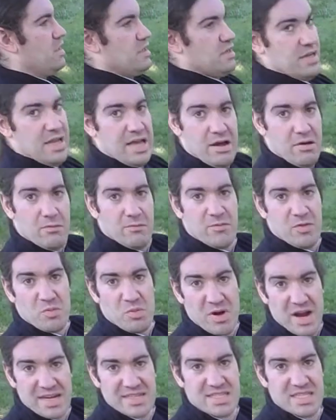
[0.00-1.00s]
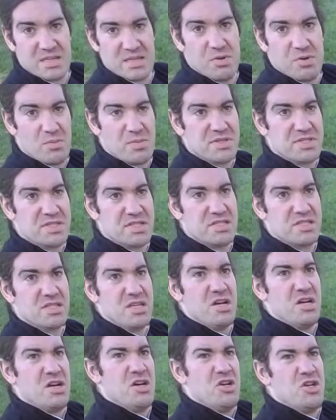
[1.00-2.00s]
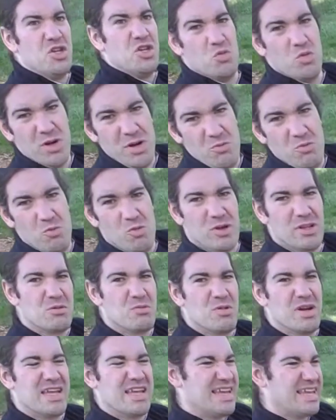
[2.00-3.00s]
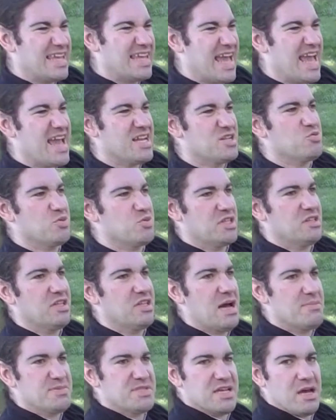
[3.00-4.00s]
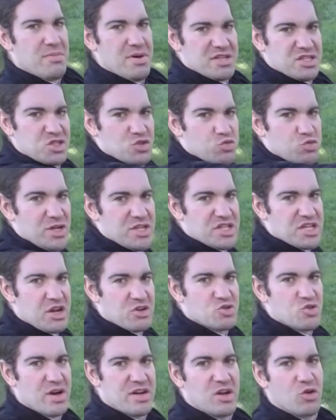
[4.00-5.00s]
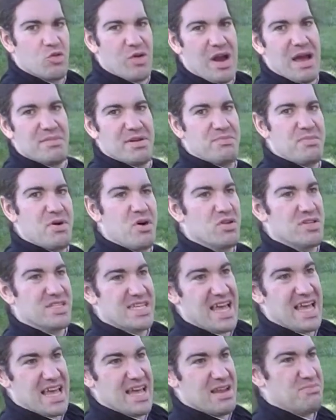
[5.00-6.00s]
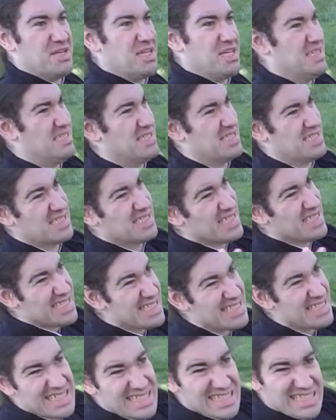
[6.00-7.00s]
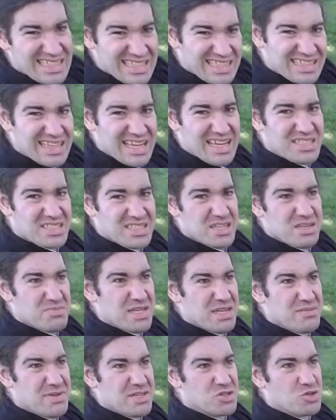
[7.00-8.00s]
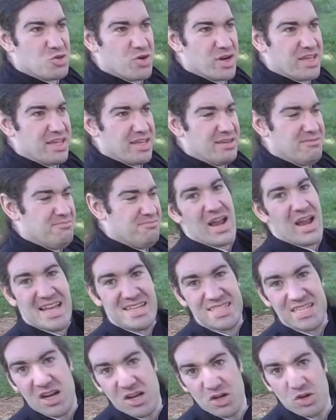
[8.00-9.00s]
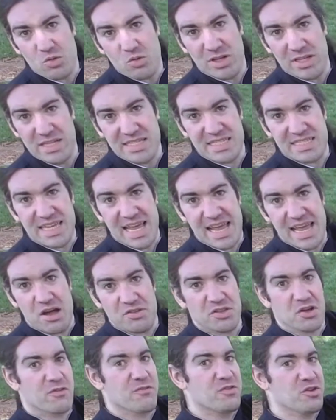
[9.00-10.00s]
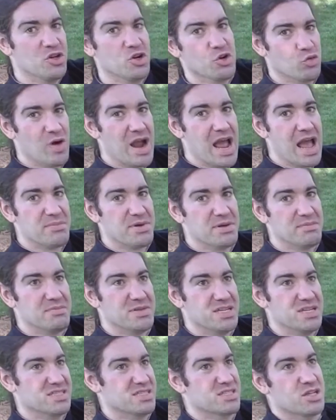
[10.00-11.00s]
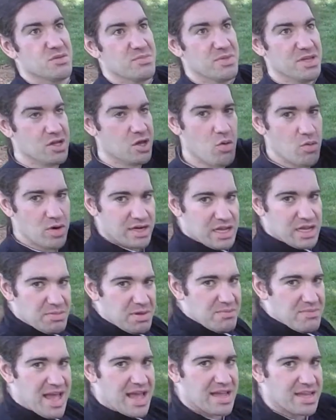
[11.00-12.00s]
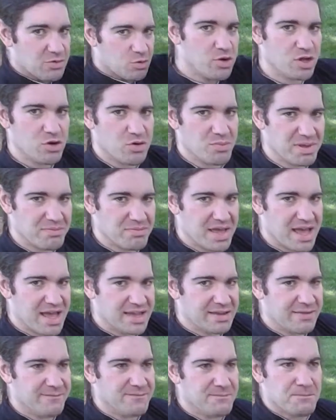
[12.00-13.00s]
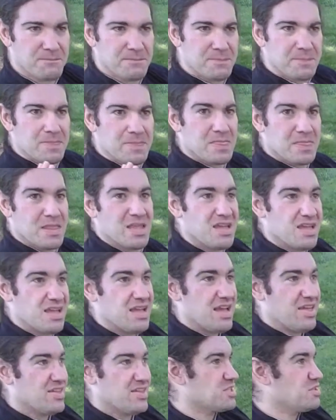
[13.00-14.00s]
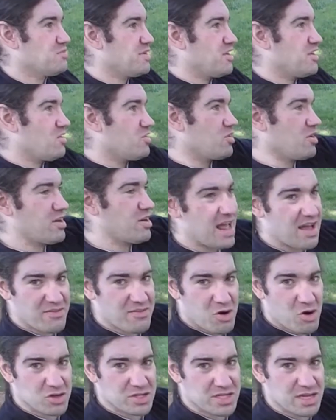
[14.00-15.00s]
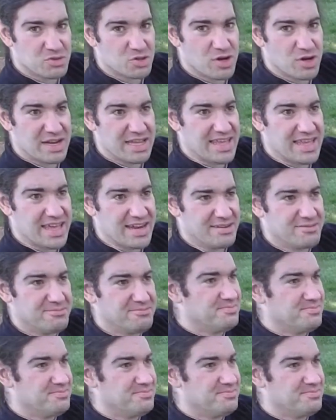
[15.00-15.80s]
Now, for practicing purposes, you wouldn't really want to engage with the Lop Sao by just reaching out trying to grab an opponent's hand, because that's going to be a bit tricky. Your hand's not going to really stay out there for you to grab it, because it's going to be going, coming back, going, coming back. You're going to have a hard time trying to get it.